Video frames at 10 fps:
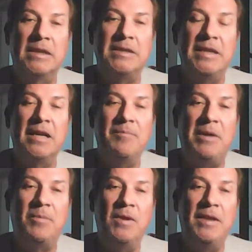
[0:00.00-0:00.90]
see, a lot of
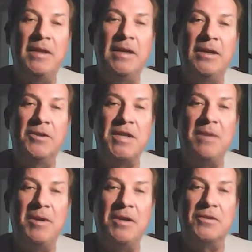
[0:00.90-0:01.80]
people in the
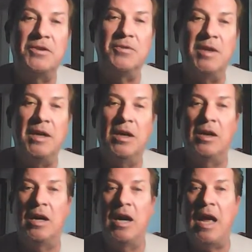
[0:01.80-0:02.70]
entertainment industry
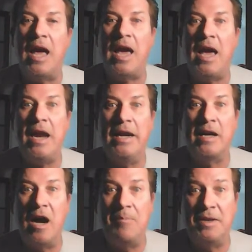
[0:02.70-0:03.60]
hate
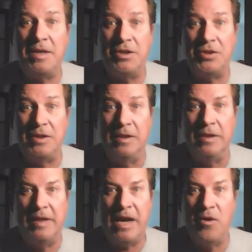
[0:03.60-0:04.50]
competition.
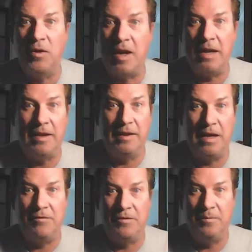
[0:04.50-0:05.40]
They don't like the
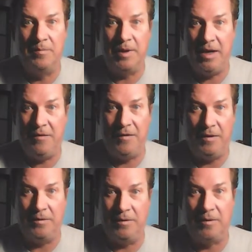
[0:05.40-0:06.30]
level playing
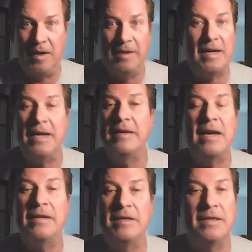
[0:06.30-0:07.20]
field, right?
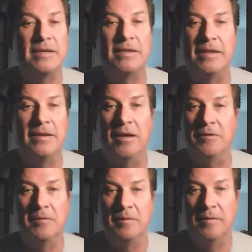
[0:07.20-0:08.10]
They just no,
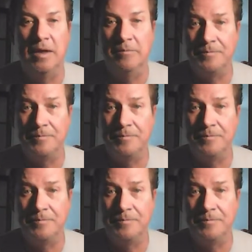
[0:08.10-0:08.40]
no.